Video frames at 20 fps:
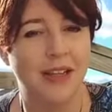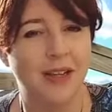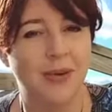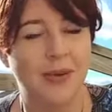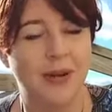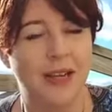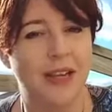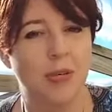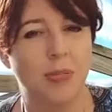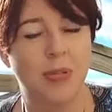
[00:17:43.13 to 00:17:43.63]

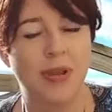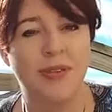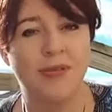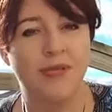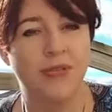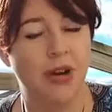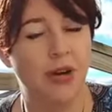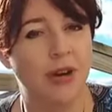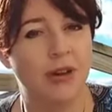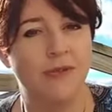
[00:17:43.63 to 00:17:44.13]
We can be
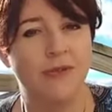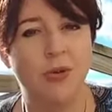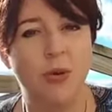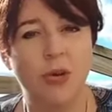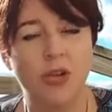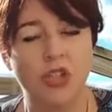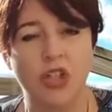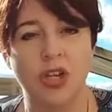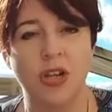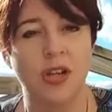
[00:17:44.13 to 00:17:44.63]
very
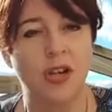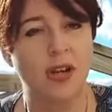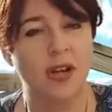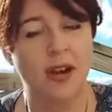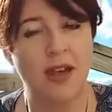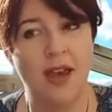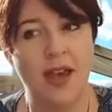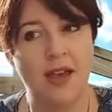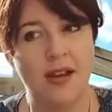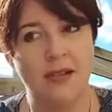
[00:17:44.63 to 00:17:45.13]
fortunate
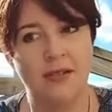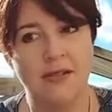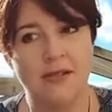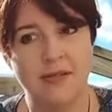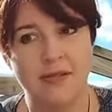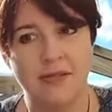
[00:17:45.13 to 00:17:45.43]
and,